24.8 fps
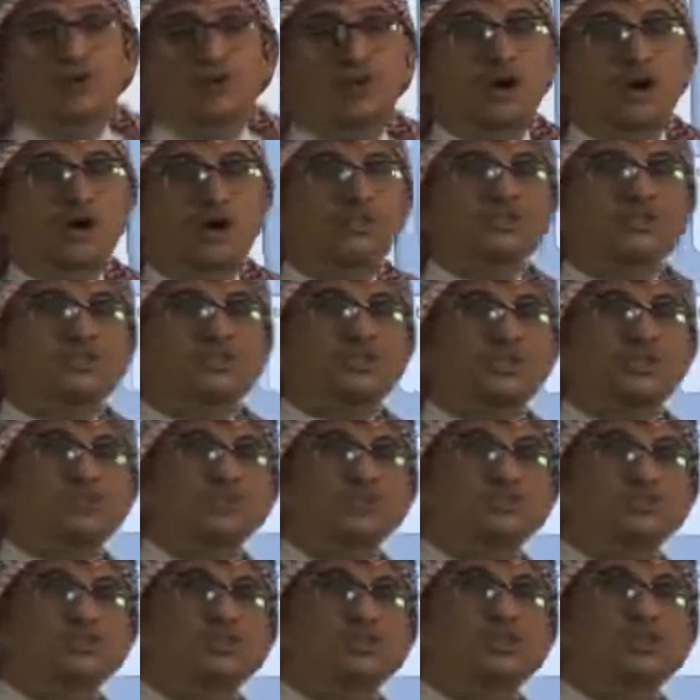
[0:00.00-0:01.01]
opposite of
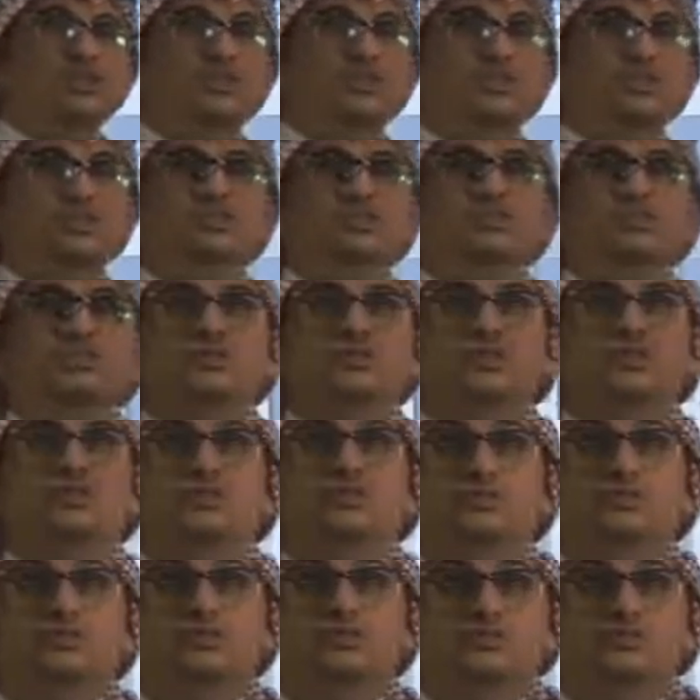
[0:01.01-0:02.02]
this word is
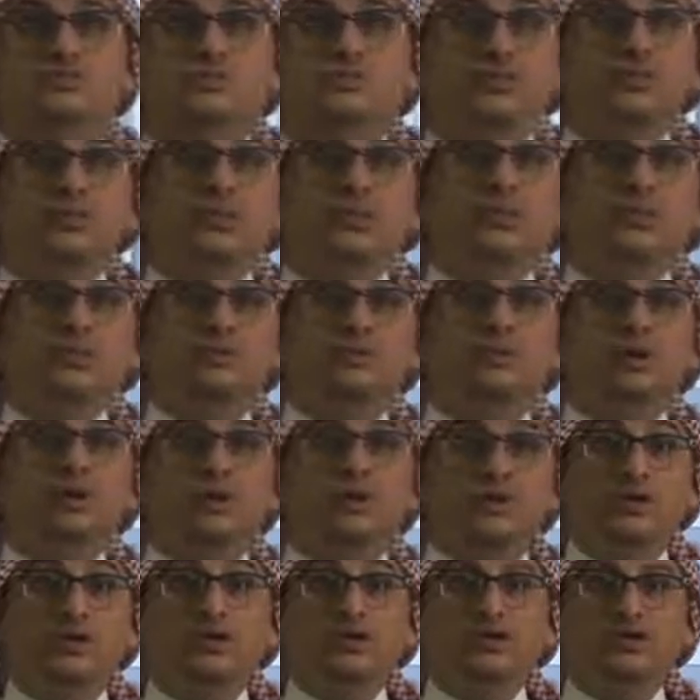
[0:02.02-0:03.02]
called
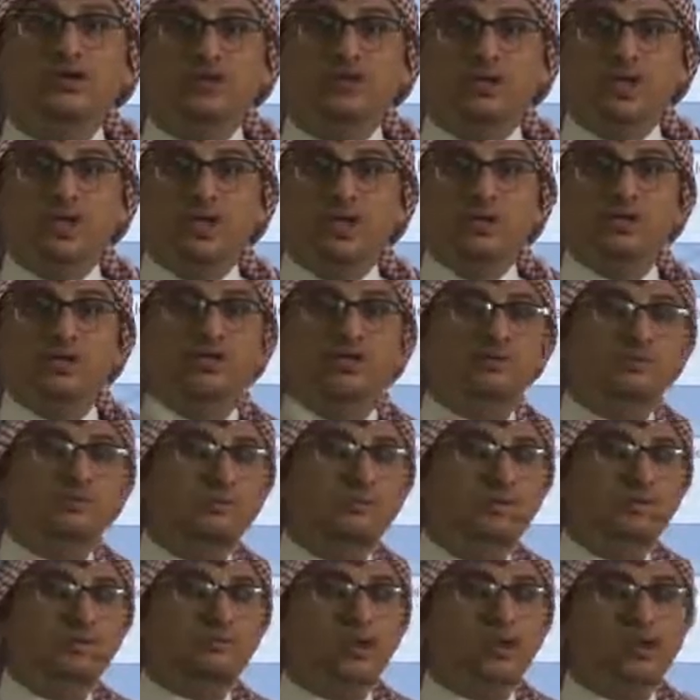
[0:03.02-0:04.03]
borrow. Okay, you
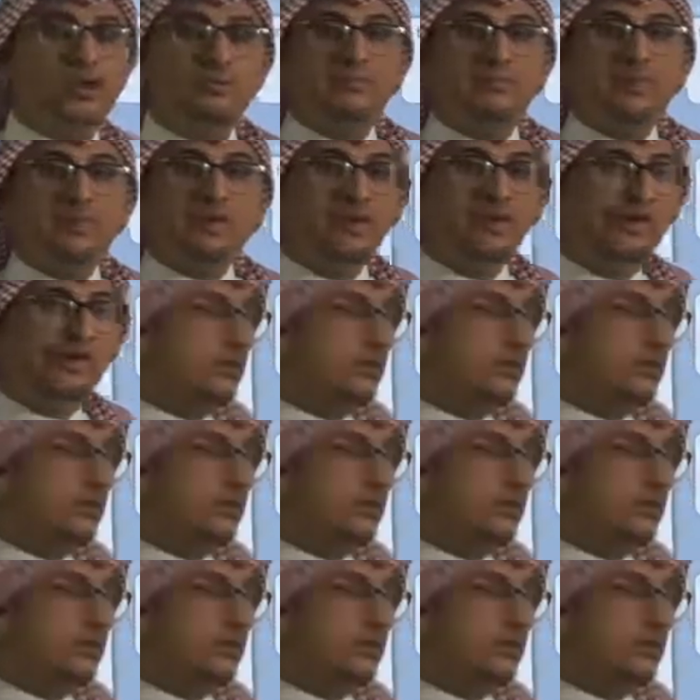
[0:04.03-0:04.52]
borrow my pen.